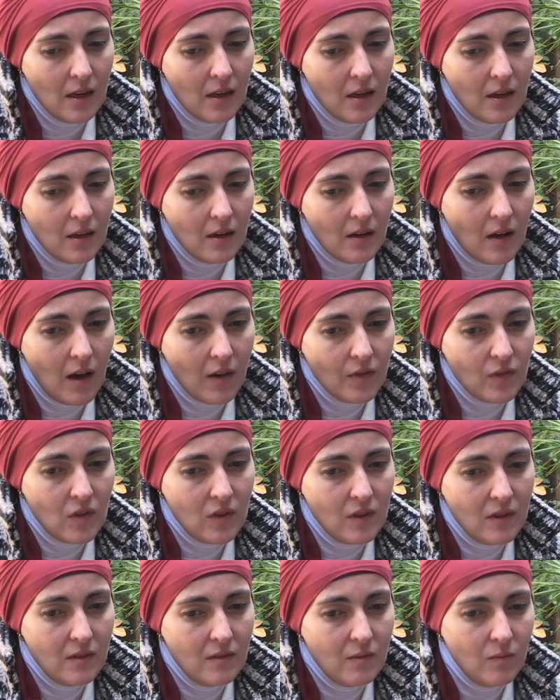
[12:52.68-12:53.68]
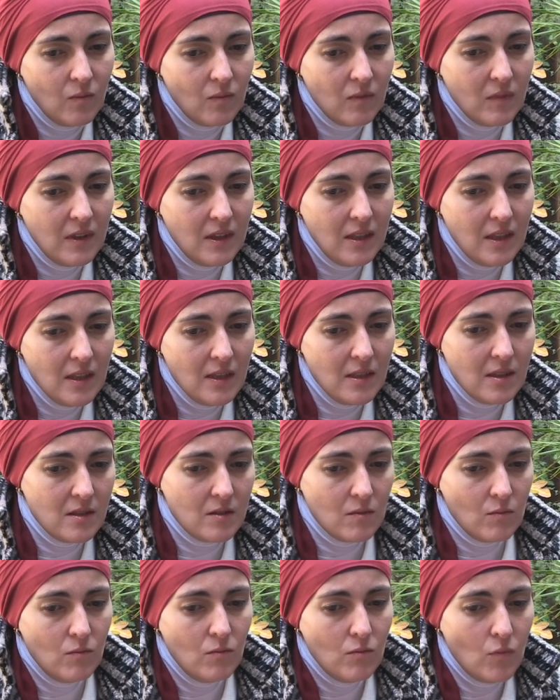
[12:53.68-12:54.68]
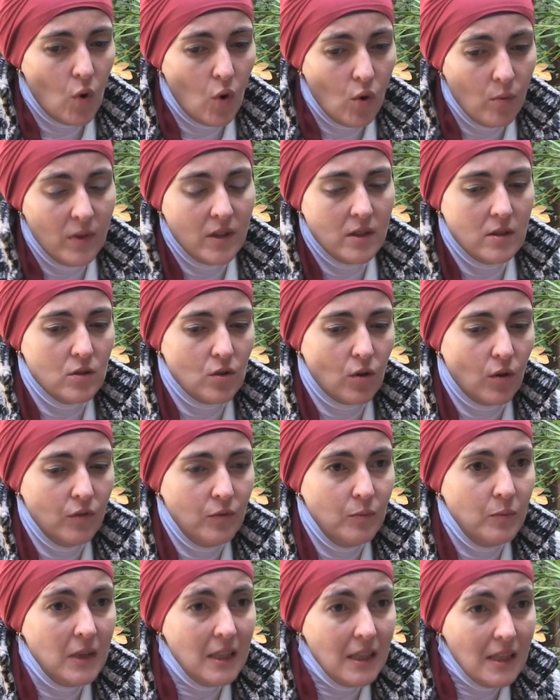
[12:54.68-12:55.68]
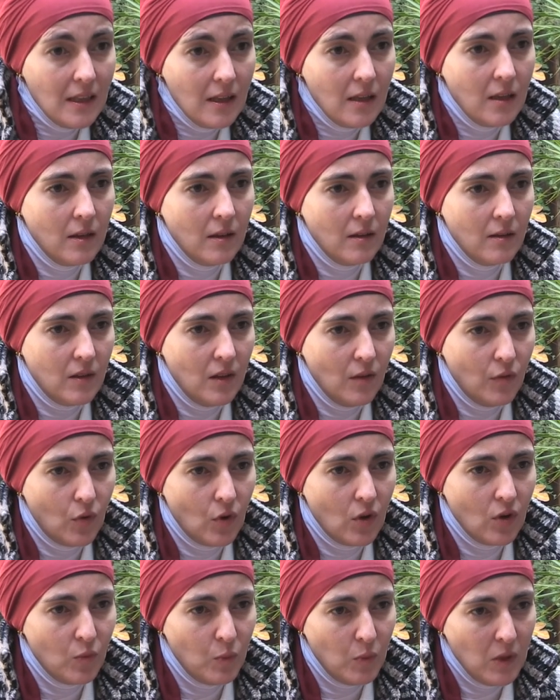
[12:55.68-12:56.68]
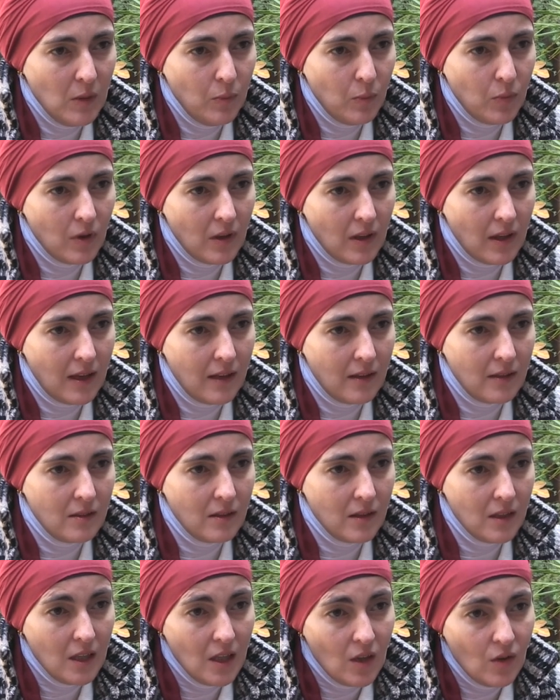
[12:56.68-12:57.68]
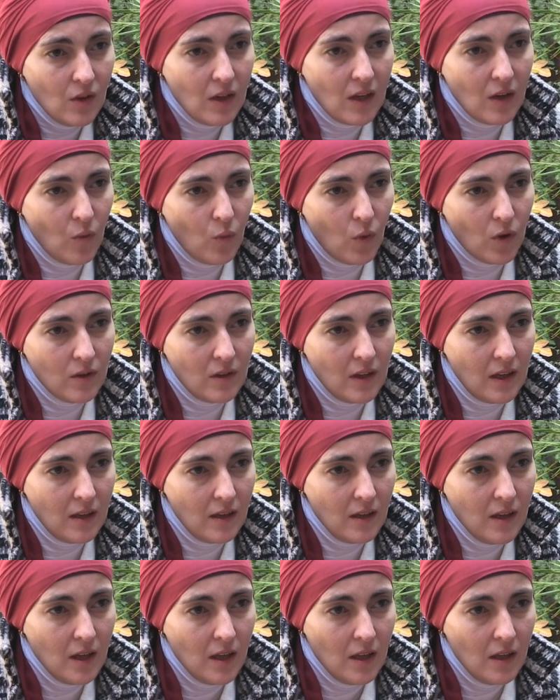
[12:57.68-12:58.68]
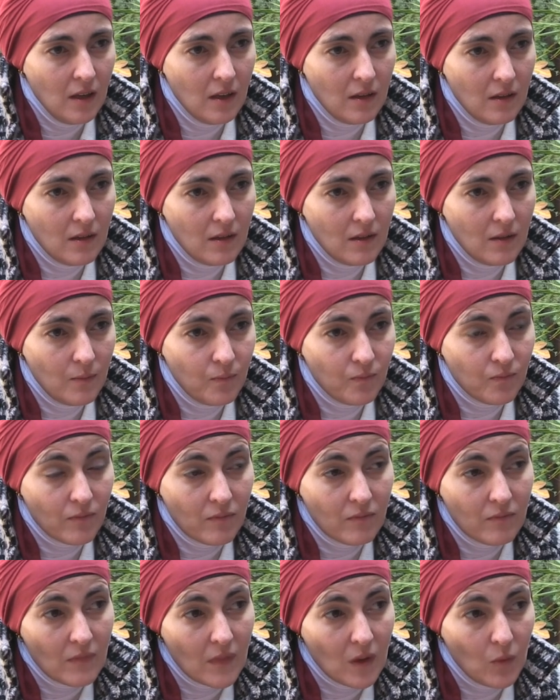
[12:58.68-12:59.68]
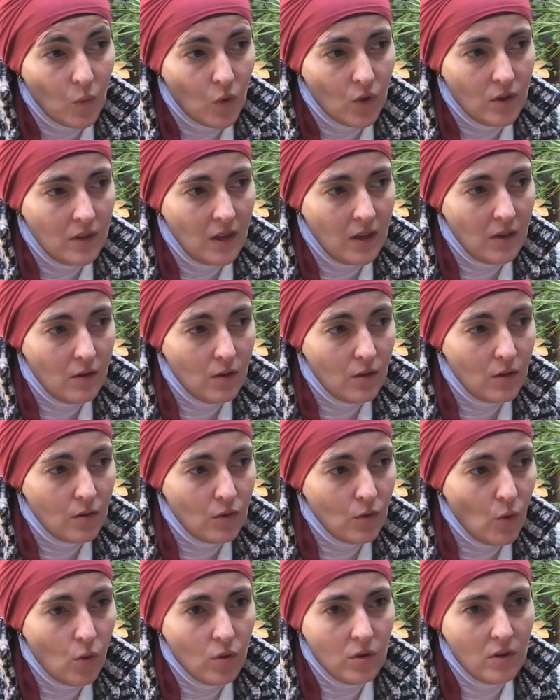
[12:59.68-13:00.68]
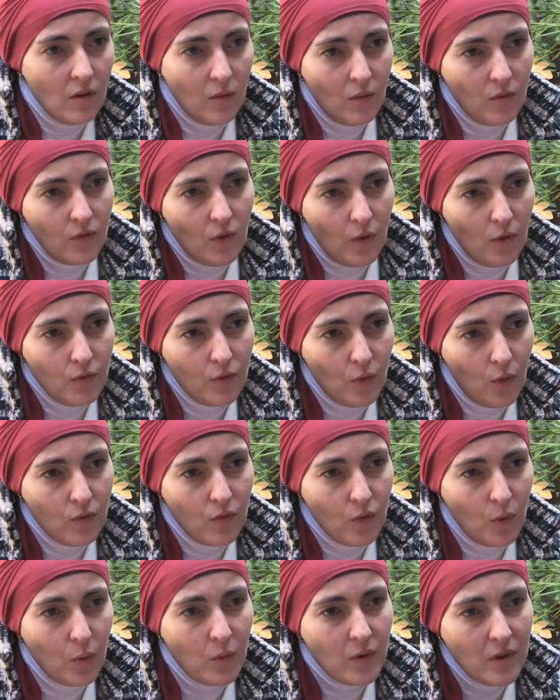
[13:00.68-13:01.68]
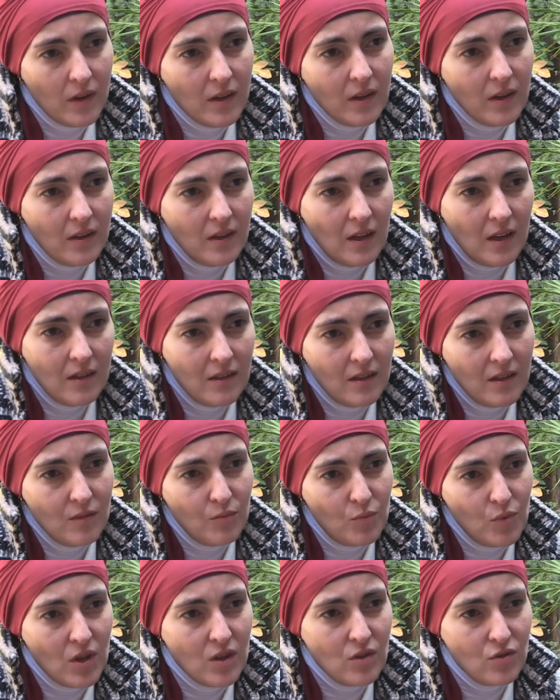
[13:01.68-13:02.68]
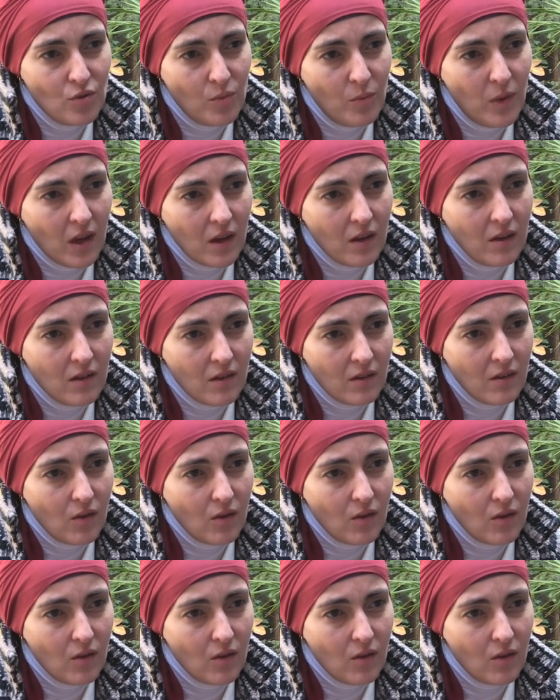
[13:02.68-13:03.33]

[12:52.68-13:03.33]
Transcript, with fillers: uh, after these moments of meeting different people and hearing what they um, what they thought of, of, of your work, then it brings you back